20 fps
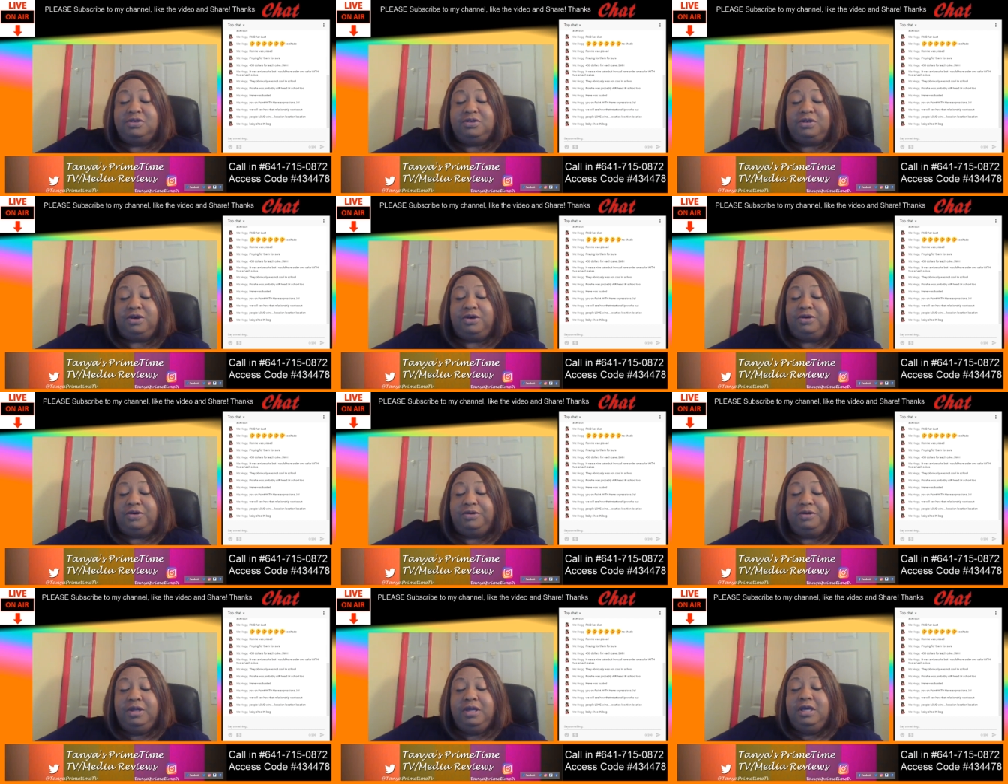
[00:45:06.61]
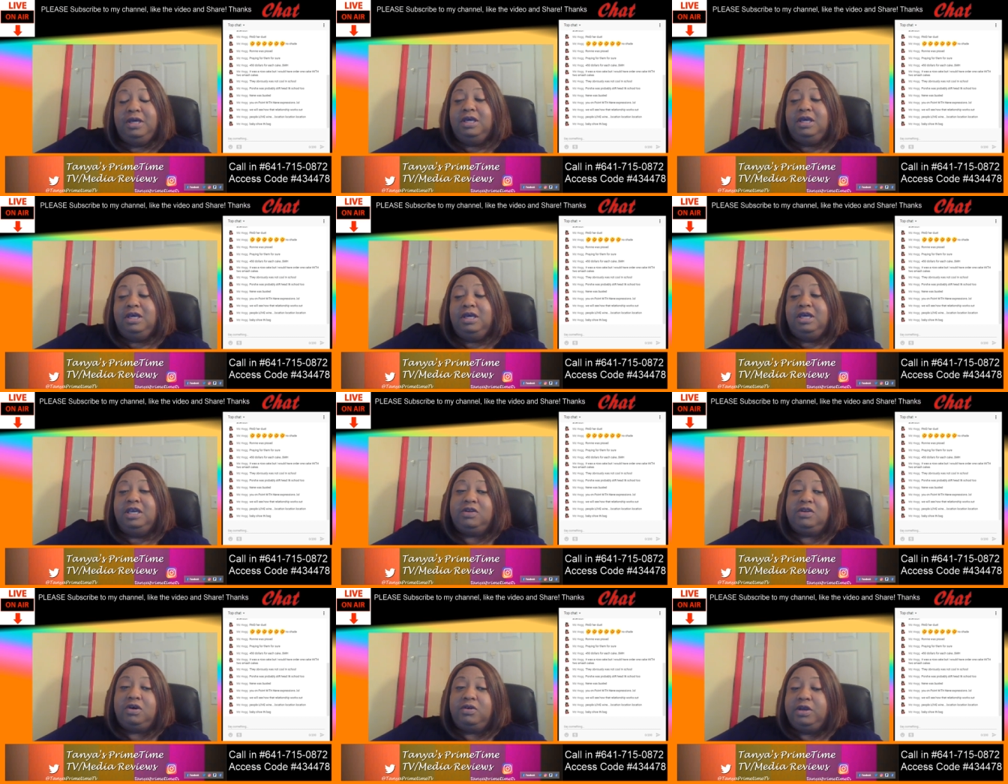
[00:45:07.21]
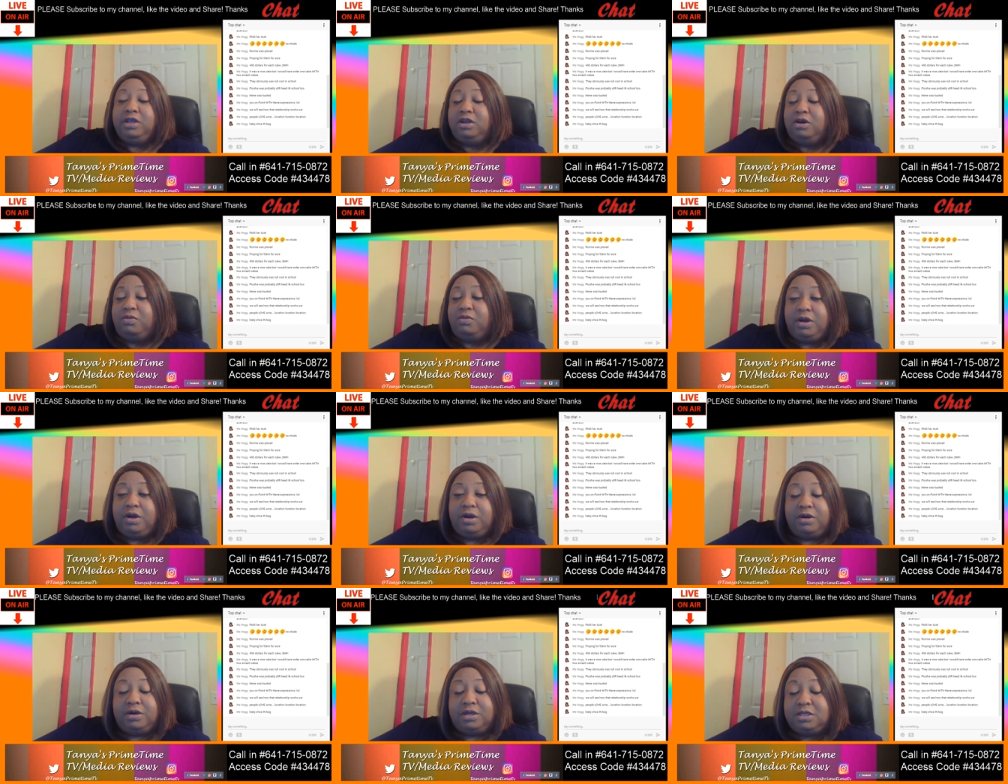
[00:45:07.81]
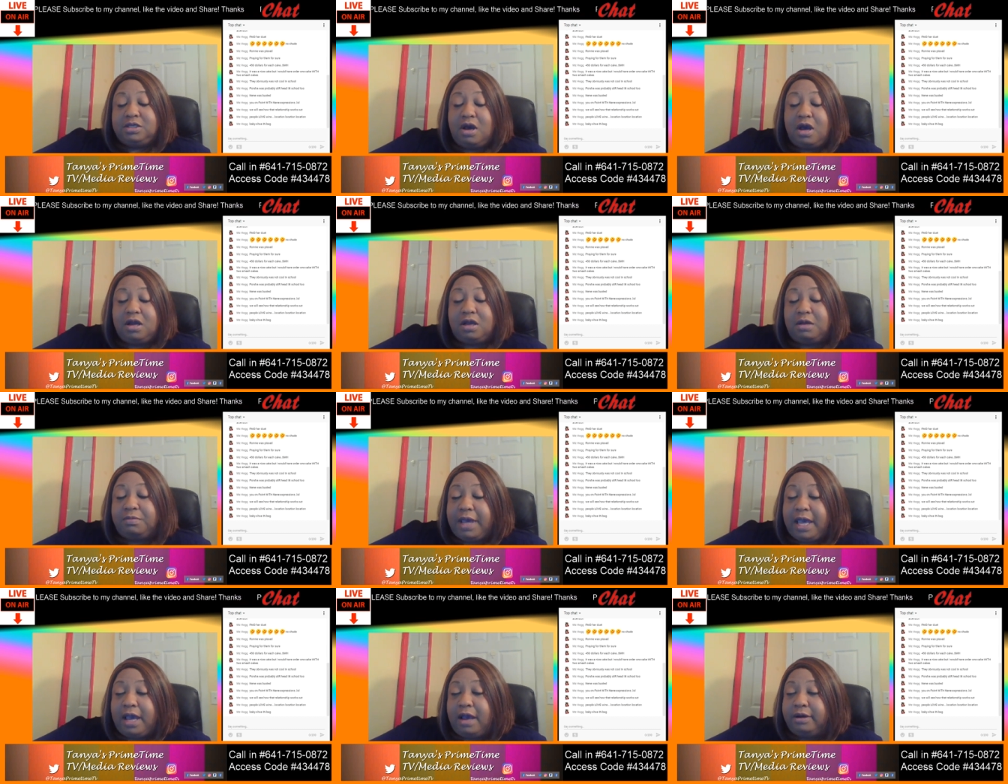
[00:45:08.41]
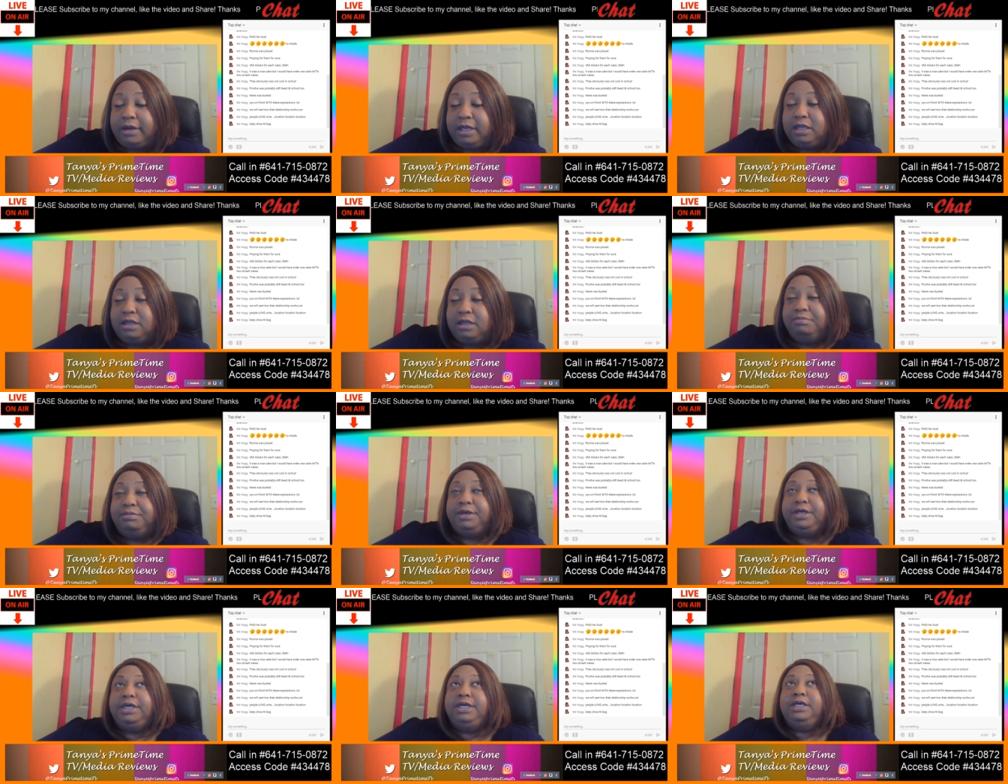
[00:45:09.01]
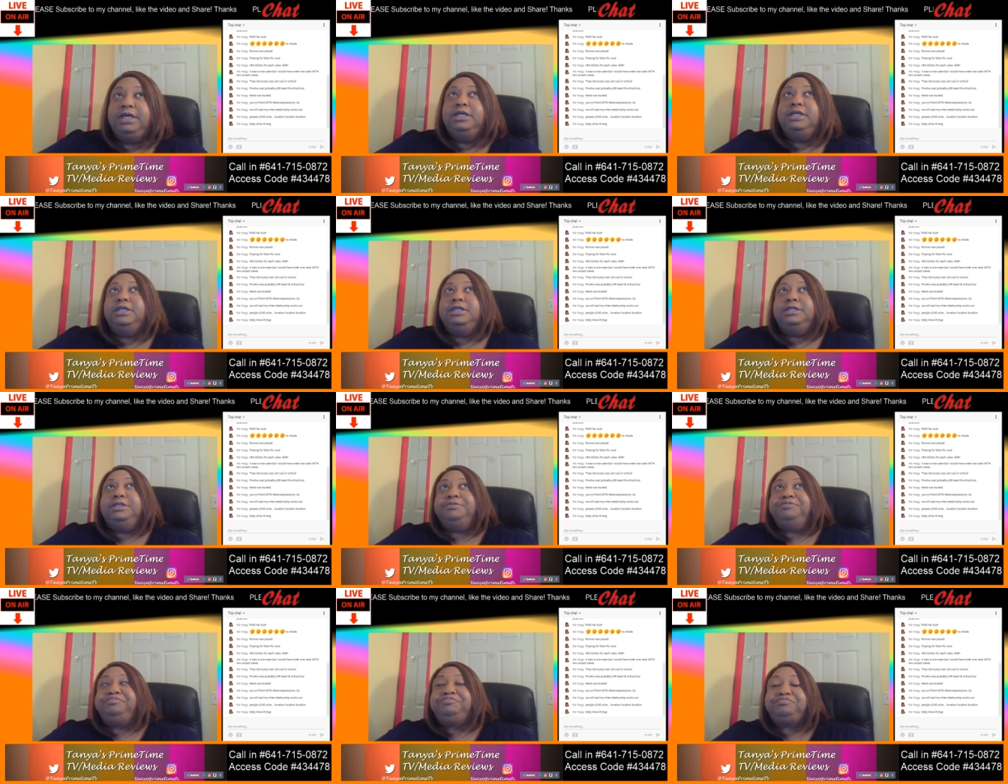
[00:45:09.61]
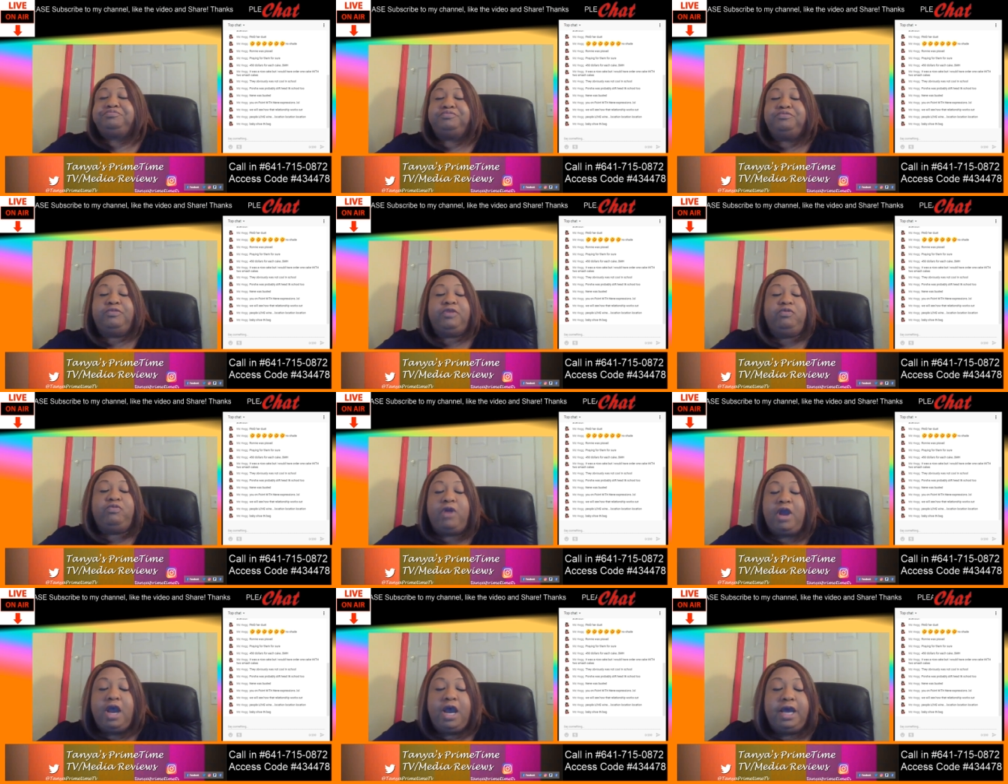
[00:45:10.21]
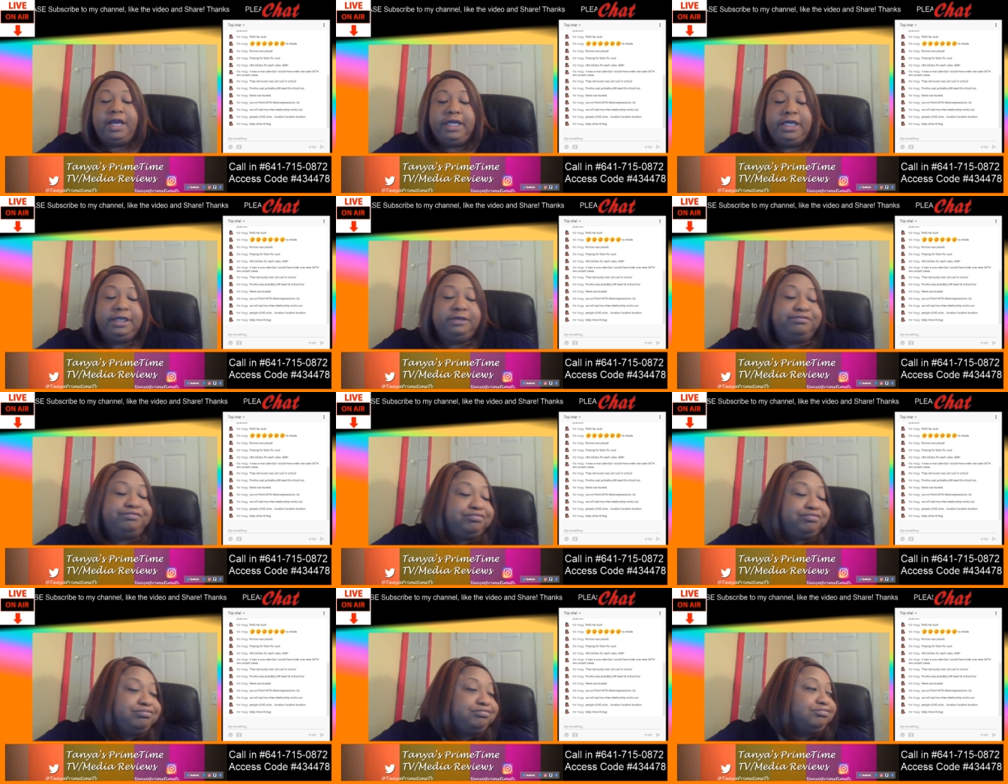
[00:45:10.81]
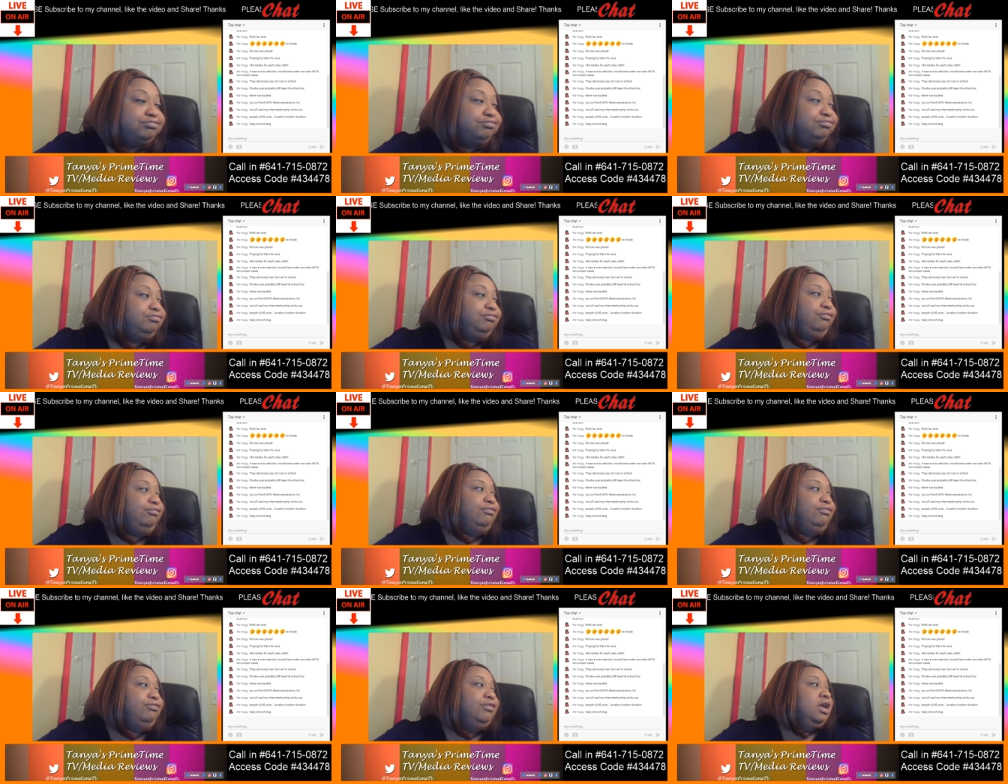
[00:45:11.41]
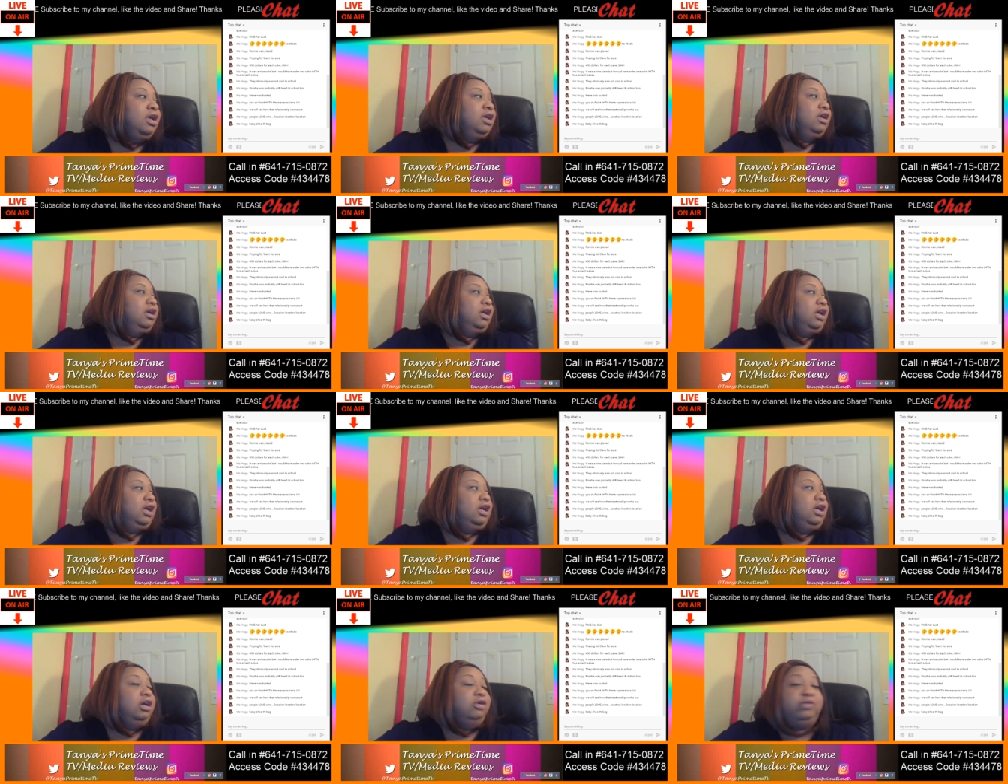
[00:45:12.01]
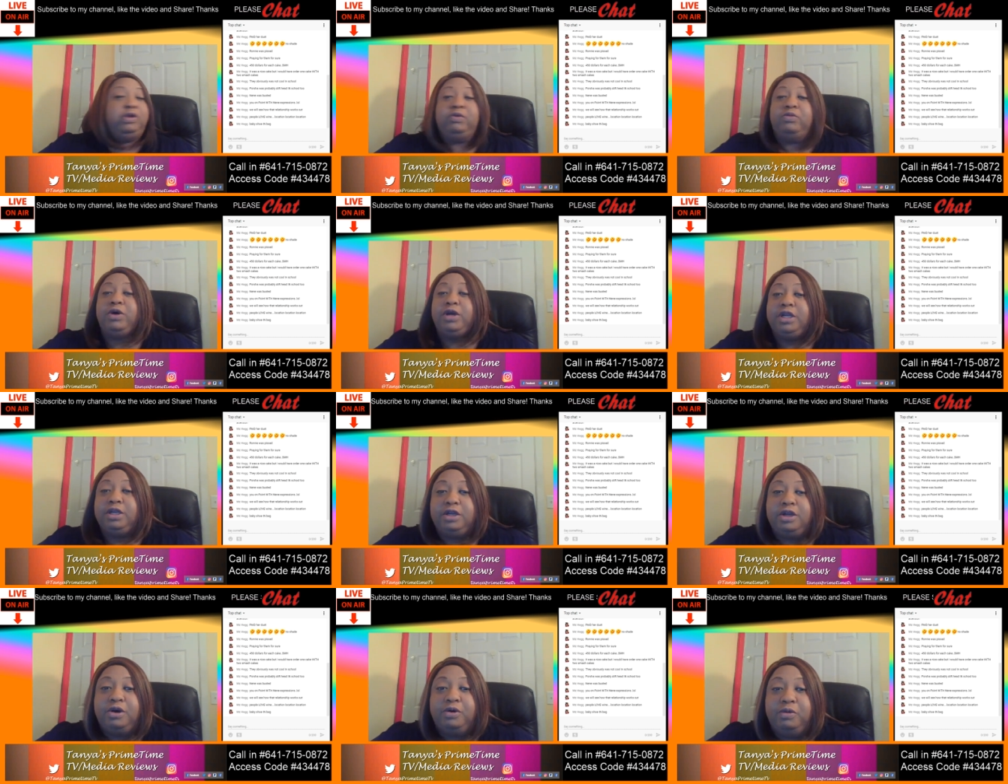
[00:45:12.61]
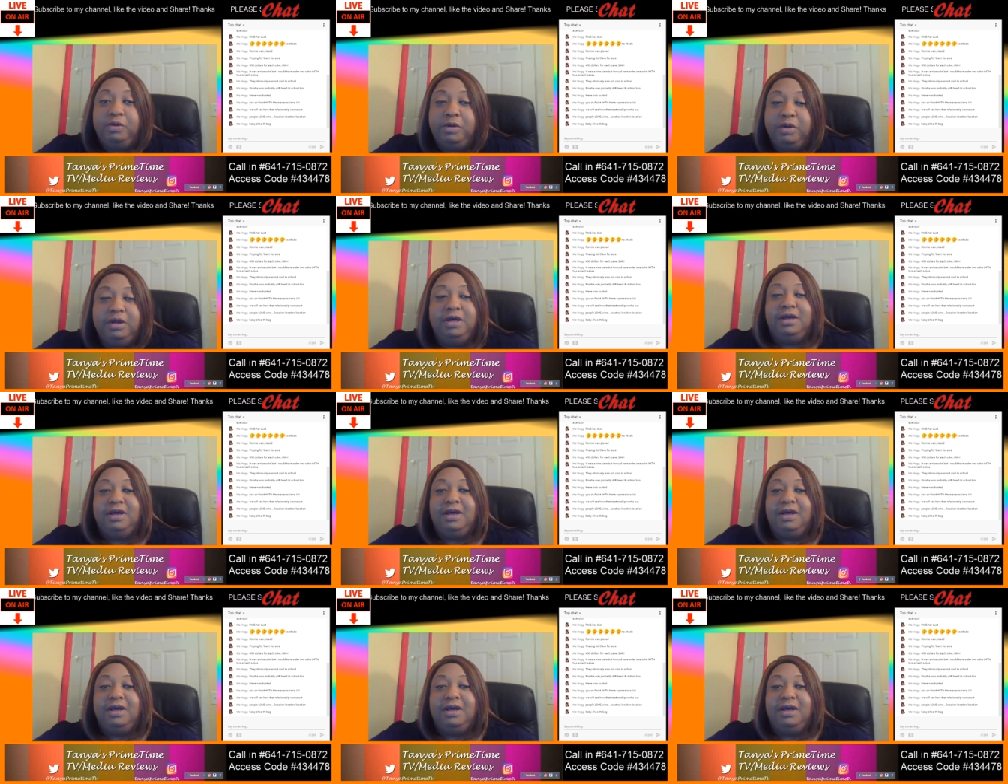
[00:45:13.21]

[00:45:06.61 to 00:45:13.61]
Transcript: You know, even though he don't want her to talk about it, but um, Ronnie uh, we want to know.